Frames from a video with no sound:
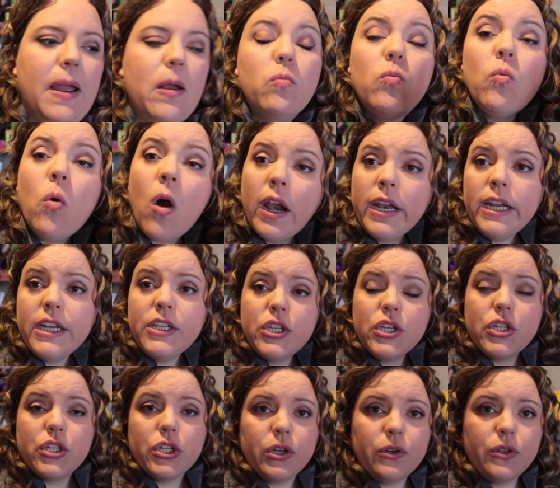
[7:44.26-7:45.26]
but I wanted
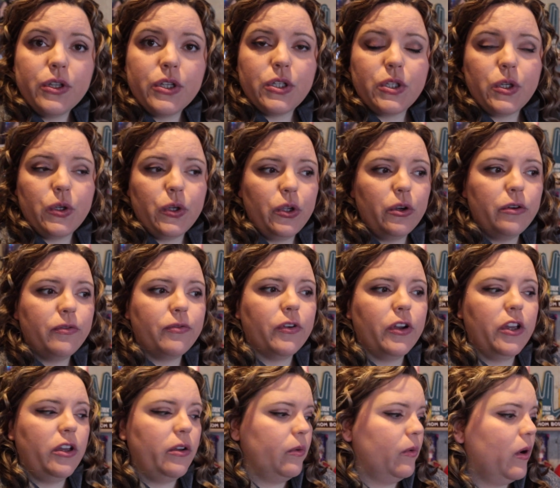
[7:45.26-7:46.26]
to show the studio
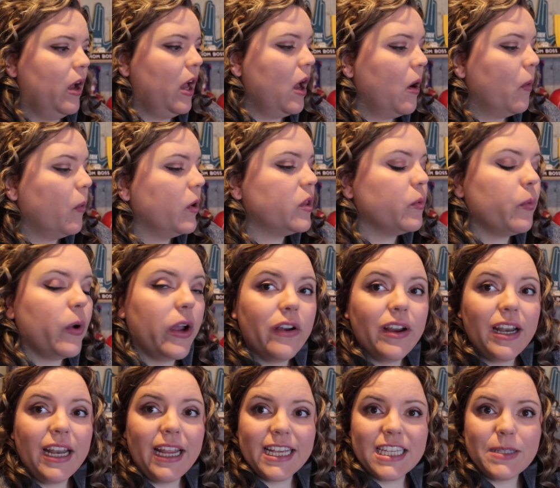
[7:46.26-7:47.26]
for you with where
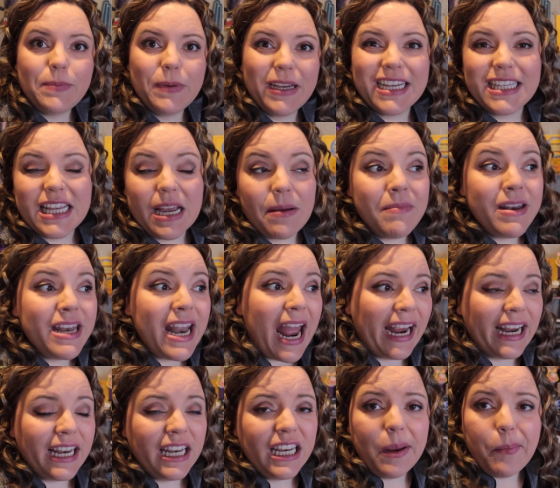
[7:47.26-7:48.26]
it is because I'm
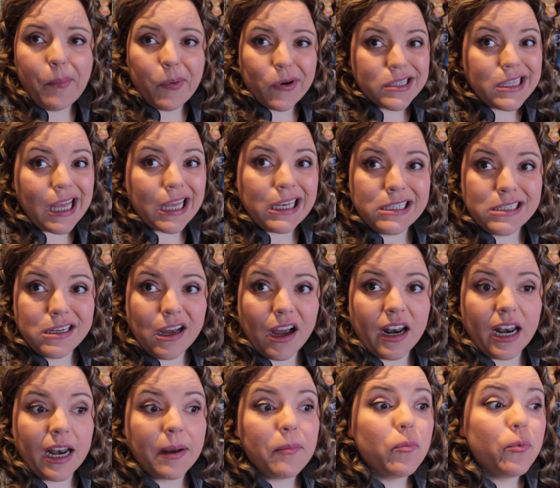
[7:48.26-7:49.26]
90%
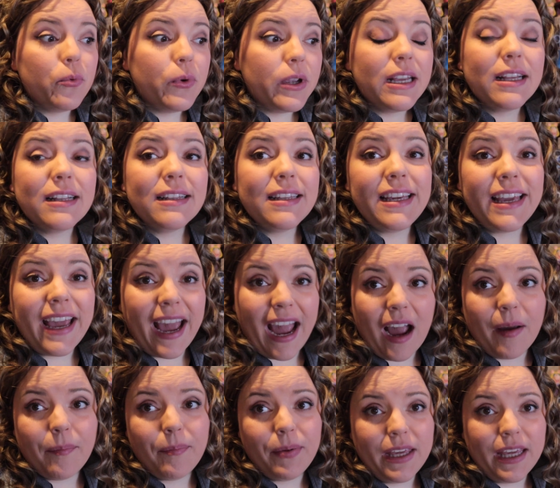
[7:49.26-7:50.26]
done and I'm really
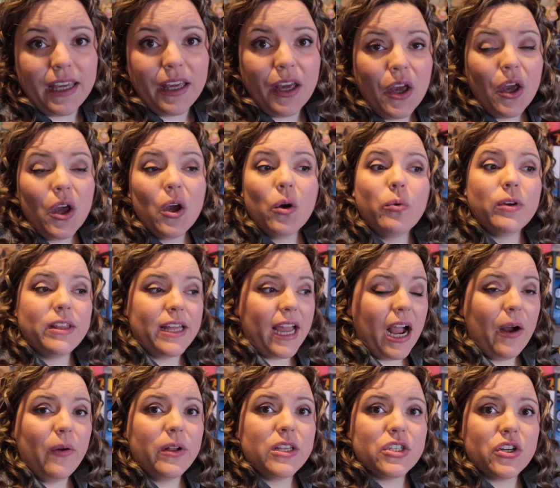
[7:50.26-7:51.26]
happy with
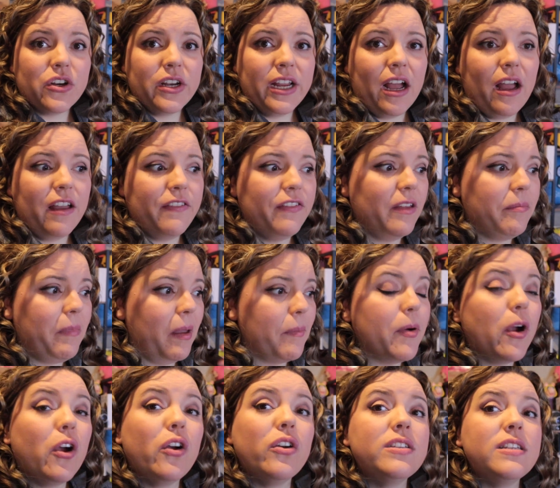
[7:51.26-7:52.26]
how it's turning out. I feel like my
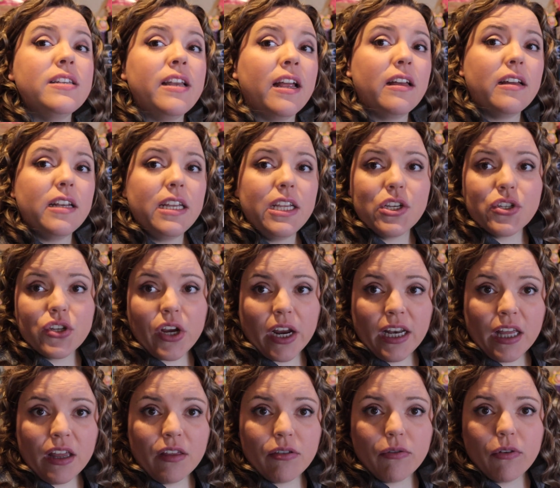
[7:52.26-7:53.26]
personality is
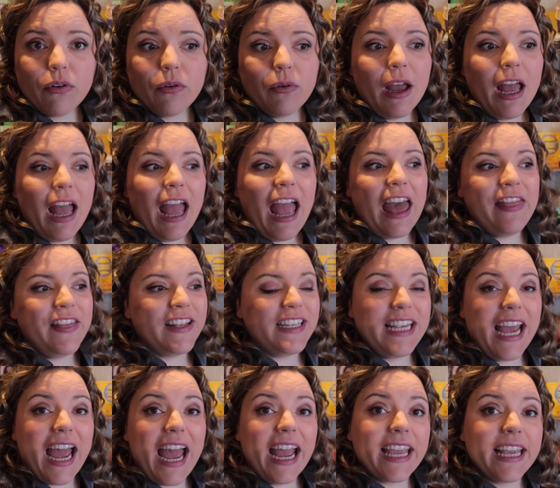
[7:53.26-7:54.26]
shining through and the
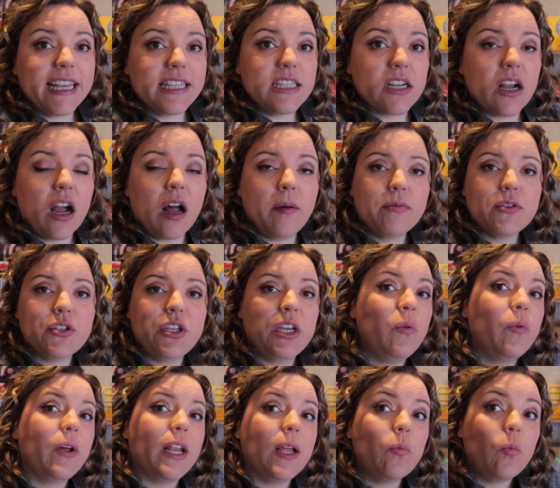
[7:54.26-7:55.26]
tech is
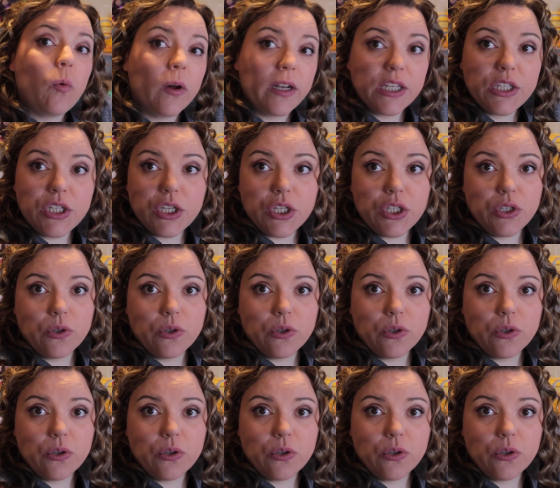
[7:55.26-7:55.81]
accomplishing what I want it to